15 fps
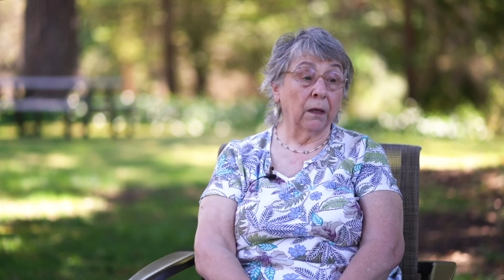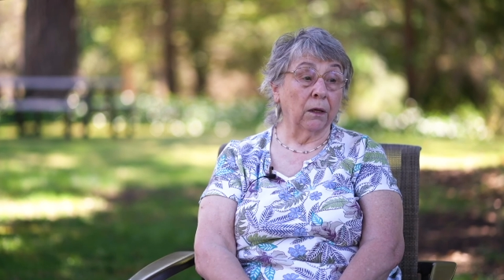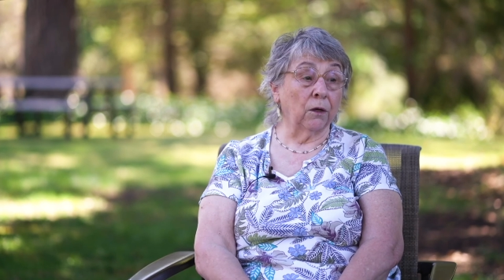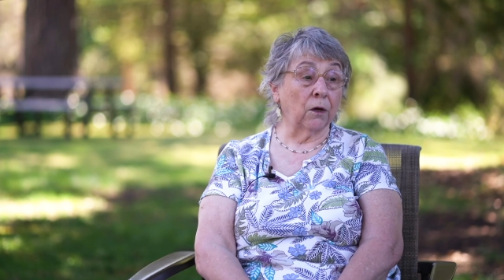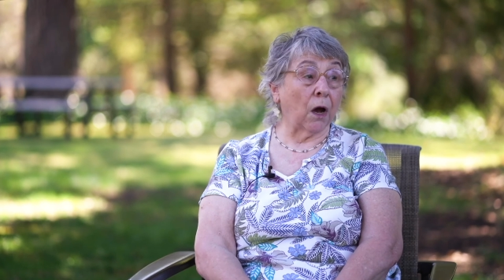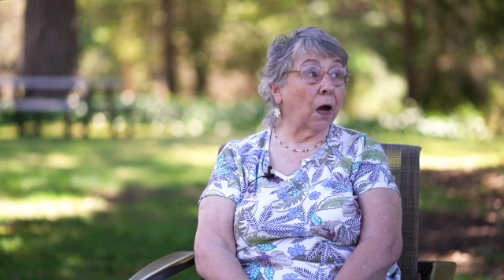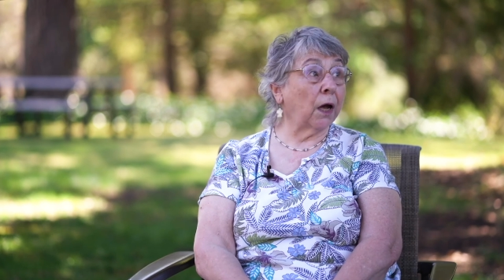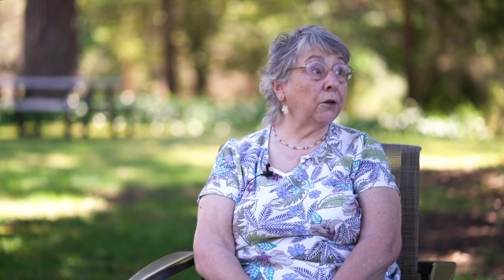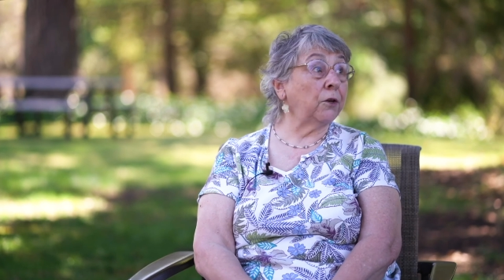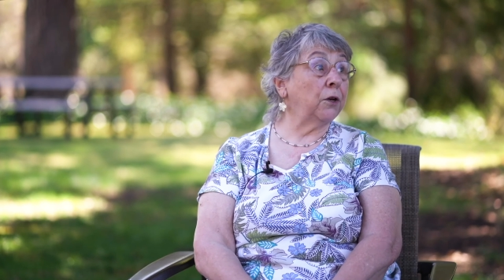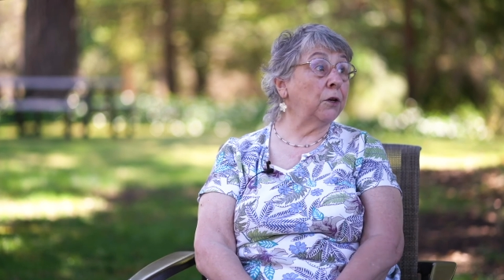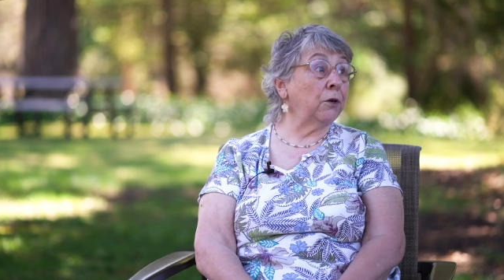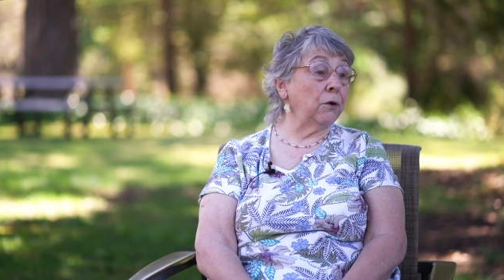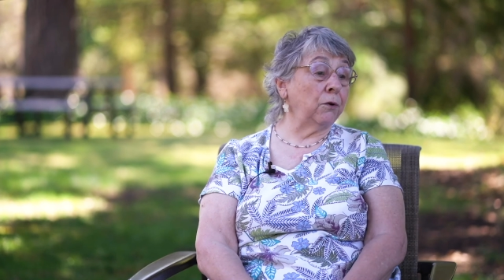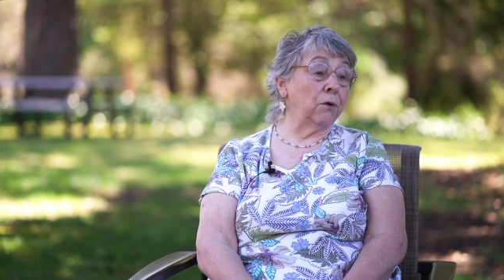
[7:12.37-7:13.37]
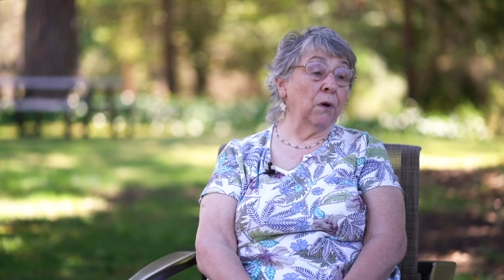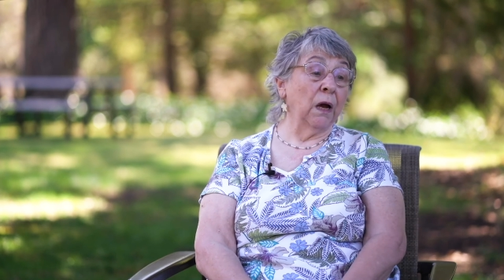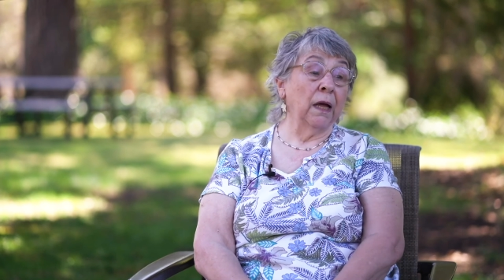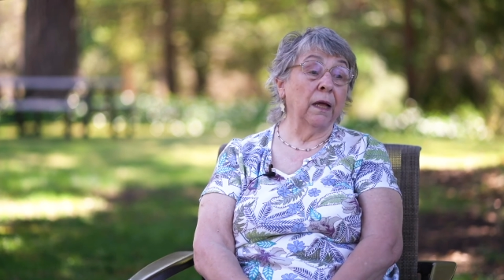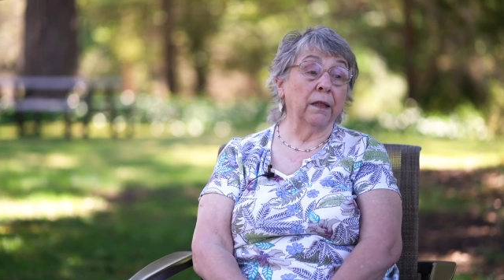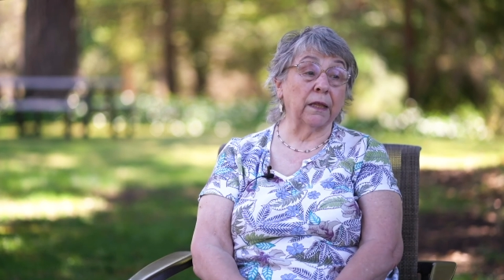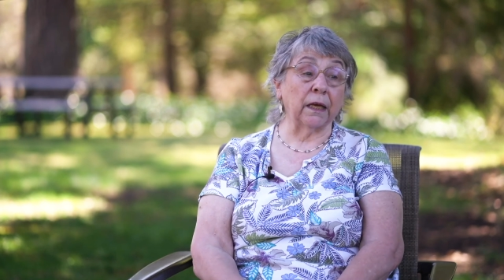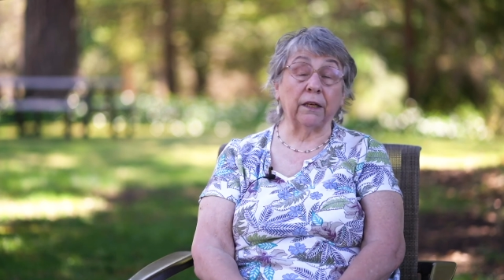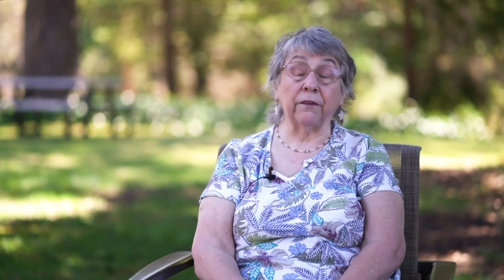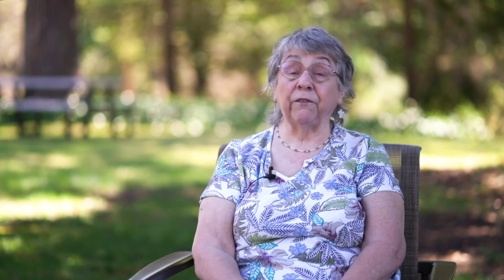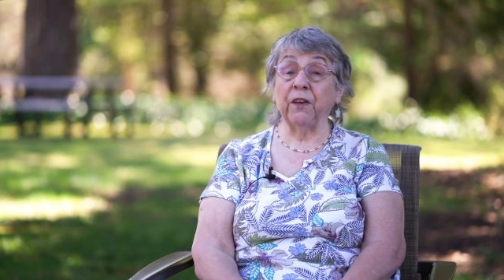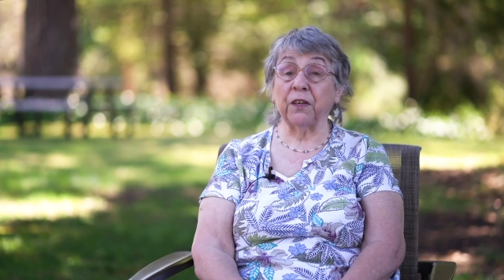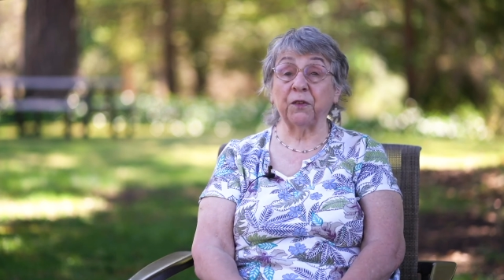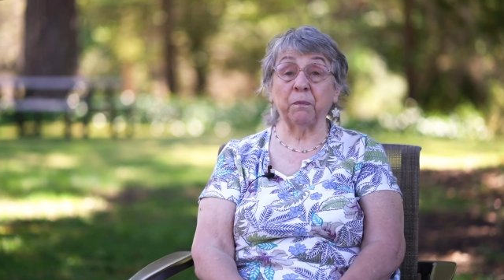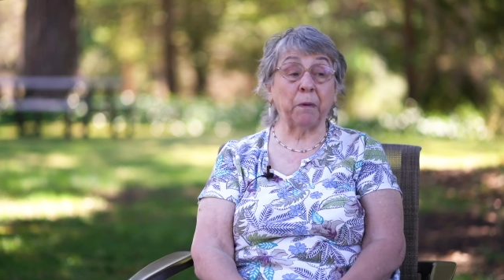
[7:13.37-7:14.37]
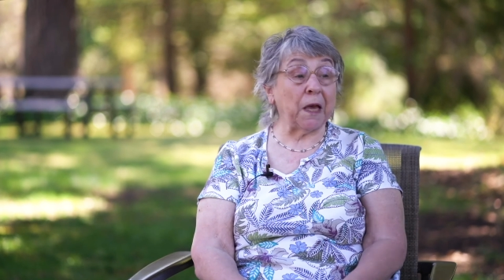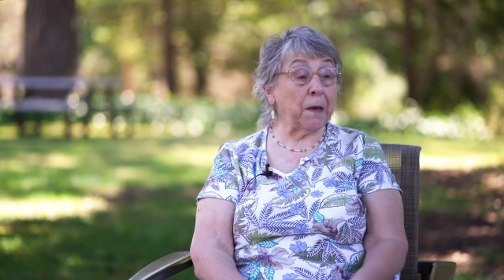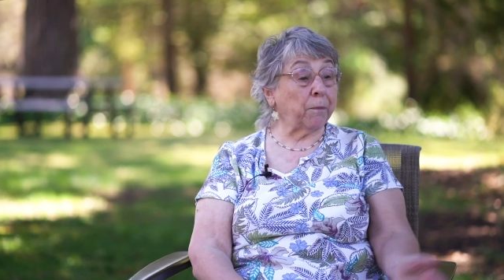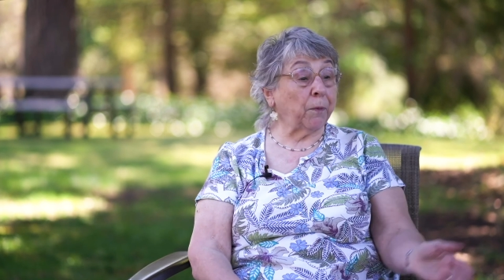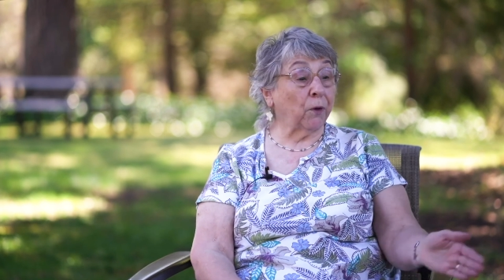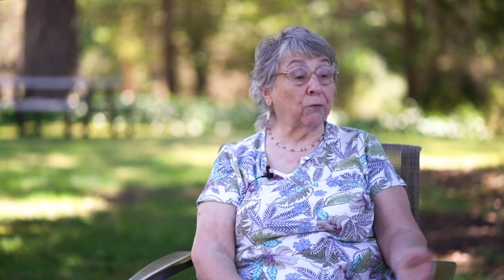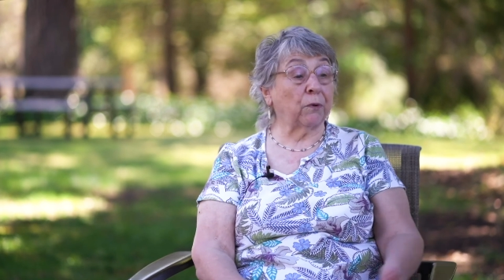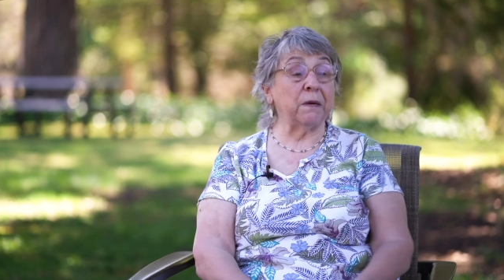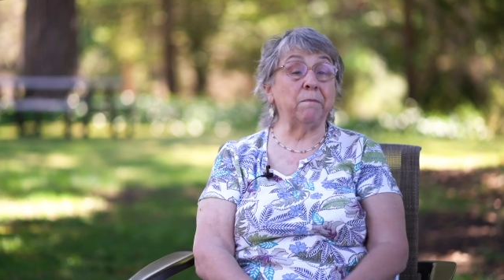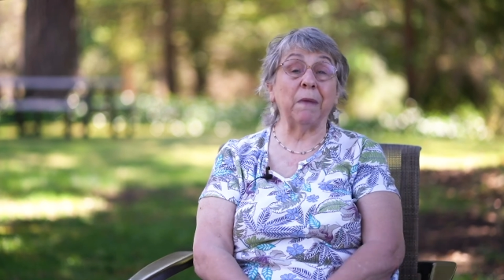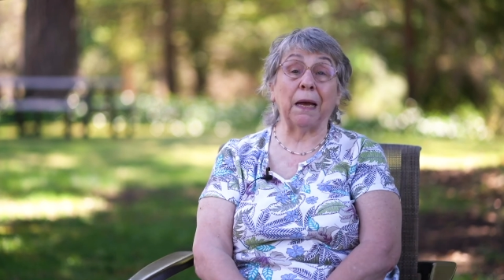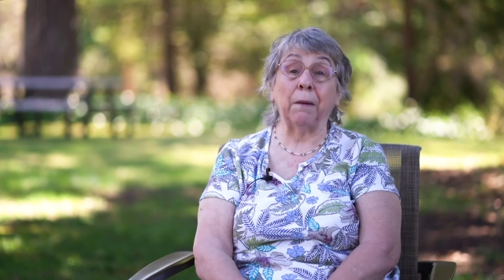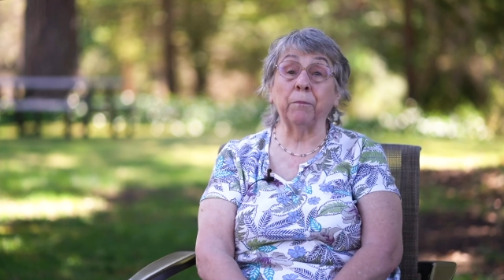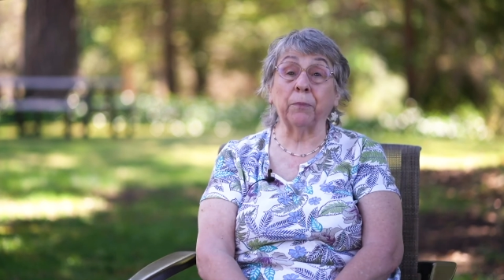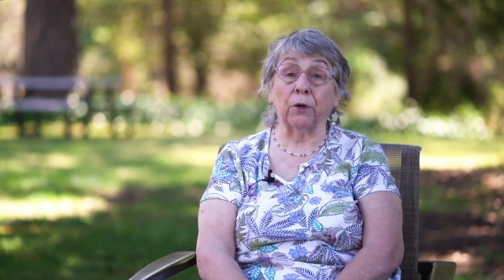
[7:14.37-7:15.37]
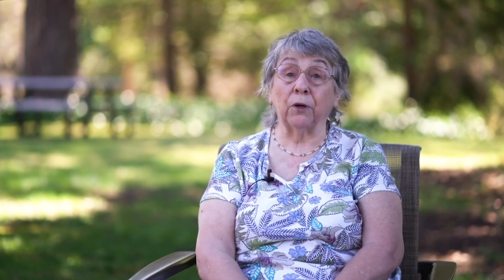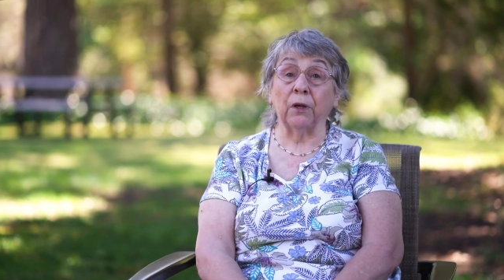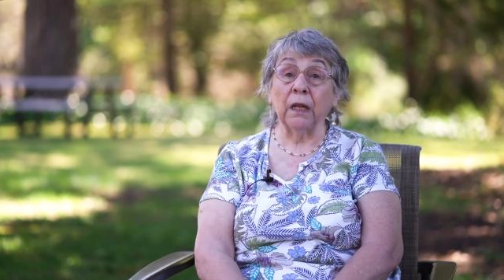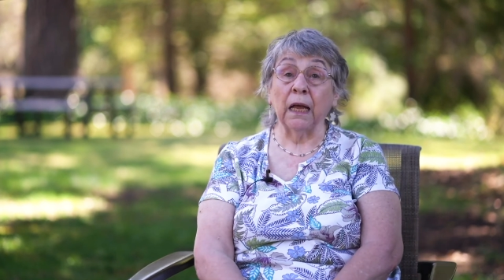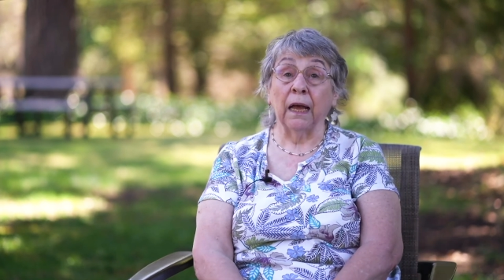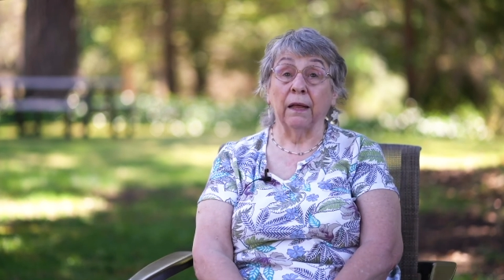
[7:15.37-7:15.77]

God knew that if his people remembered